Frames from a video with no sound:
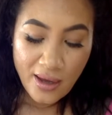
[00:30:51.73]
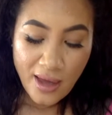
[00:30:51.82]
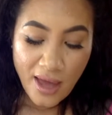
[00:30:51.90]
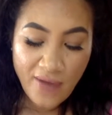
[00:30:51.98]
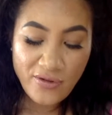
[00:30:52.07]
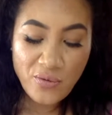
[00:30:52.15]

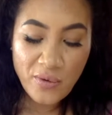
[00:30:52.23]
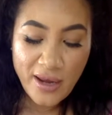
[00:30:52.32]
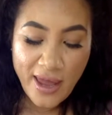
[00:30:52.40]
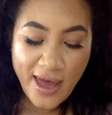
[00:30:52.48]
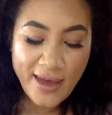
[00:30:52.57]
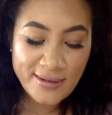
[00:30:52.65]
Everyone
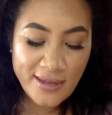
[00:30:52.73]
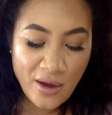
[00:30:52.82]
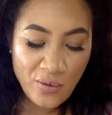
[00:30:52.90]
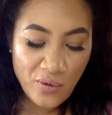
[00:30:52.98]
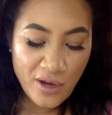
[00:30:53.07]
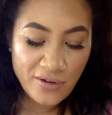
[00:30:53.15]
has
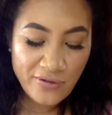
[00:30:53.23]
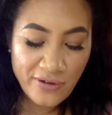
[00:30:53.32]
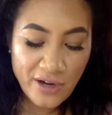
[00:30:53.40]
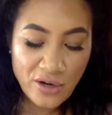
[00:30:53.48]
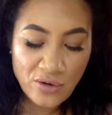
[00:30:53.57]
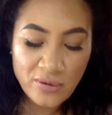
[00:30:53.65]
that one
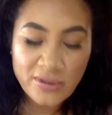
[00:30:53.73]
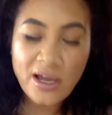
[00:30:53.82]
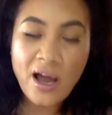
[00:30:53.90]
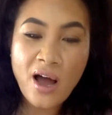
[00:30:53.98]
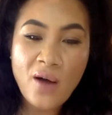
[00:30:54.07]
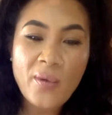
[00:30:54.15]
friend who is
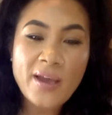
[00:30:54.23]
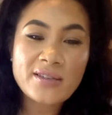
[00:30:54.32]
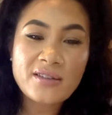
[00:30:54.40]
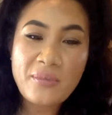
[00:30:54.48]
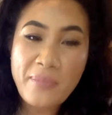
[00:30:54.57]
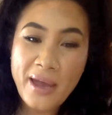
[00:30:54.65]
always
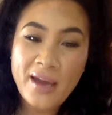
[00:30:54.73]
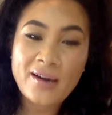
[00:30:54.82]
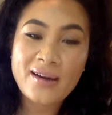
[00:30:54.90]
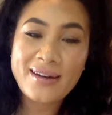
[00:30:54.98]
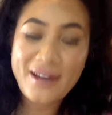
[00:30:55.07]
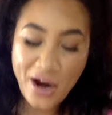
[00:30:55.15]

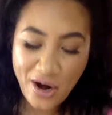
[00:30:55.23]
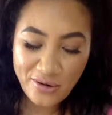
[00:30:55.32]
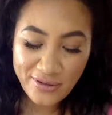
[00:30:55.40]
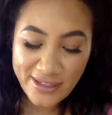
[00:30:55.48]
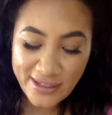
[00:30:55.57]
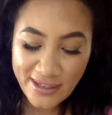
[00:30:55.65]
comparing
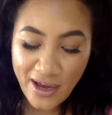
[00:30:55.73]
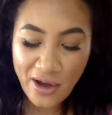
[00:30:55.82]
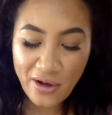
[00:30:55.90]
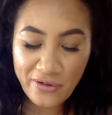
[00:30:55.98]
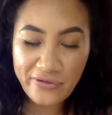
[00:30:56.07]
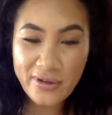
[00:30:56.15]

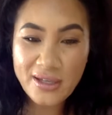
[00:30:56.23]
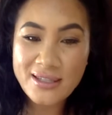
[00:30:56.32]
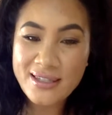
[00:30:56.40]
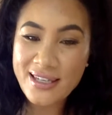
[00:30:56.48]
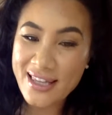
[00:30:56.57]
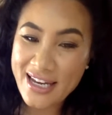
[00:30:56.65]
herself
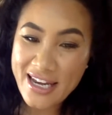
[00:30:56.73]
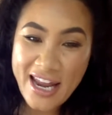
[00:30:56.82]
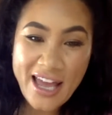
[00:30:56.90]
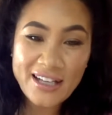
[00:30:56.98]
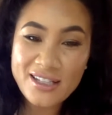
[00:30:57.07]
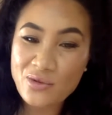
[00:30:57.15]
to the
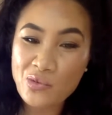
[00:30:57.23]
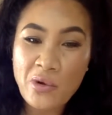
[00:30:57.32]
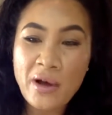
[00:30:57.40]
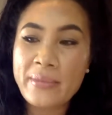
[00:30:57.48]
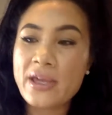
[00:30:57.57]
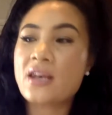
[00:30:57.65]
next
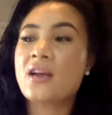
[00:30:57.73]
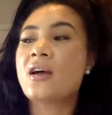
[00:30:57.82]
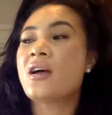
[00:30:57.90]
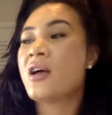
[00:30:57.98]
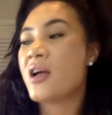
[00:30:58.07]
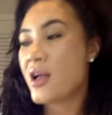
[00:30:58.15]
woman.
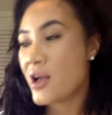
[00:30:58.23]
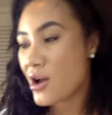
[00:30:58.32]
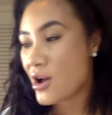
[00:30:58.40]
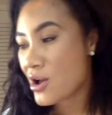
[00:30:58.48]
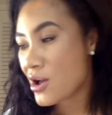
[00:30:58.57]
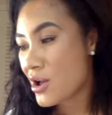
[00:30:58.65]

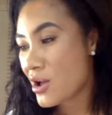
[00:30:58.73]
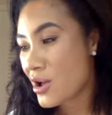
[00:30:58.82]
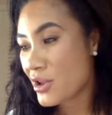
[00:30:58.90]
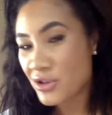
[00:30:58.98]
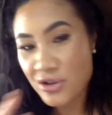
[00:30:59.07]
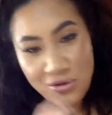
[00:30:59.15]

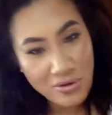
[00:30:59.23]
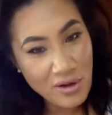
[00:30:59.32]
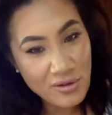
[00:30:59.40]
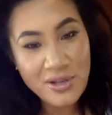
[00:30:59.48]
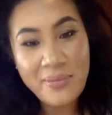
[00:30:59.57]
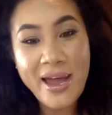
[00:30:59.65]
You know
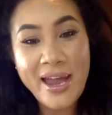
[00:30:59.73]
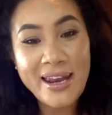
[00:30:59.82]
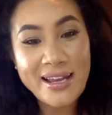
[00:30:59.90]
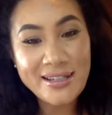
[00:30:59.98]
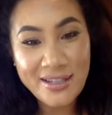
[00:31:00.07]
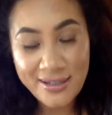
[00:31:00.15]
somebody
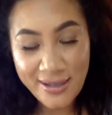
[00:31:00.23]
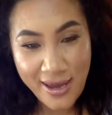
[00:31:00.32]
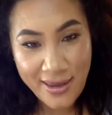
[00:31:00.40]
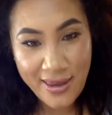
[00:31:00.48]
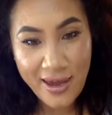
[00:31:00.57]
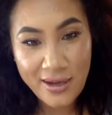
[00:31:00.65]
that's just
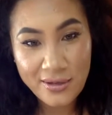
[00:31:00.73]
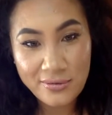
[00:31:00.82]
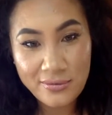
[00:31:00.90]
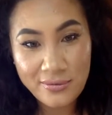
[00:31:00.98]
like that.